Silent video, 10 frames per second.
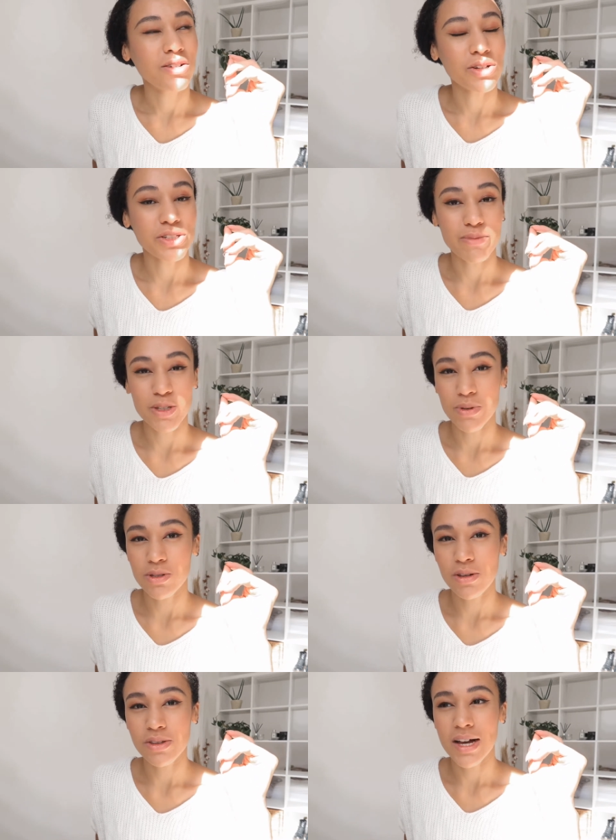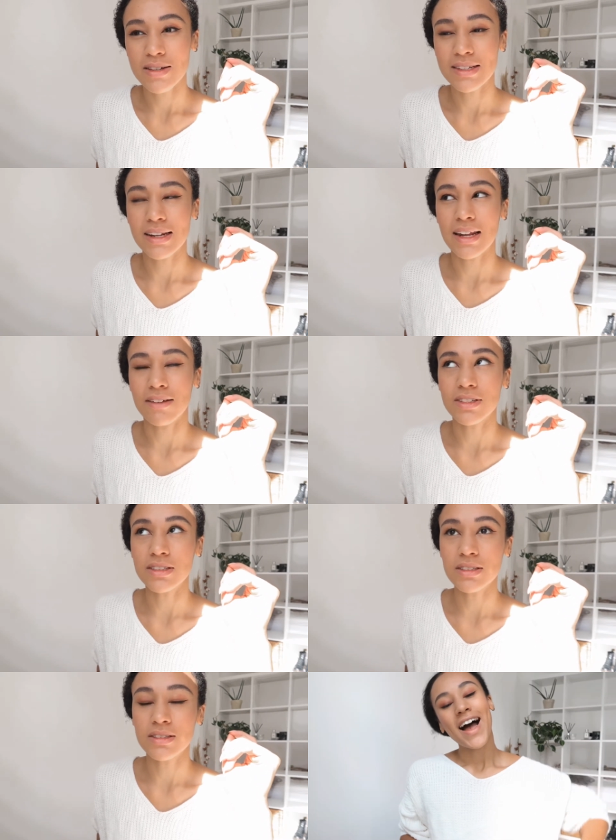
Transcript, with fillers: gosh, it must be two thousand eleven.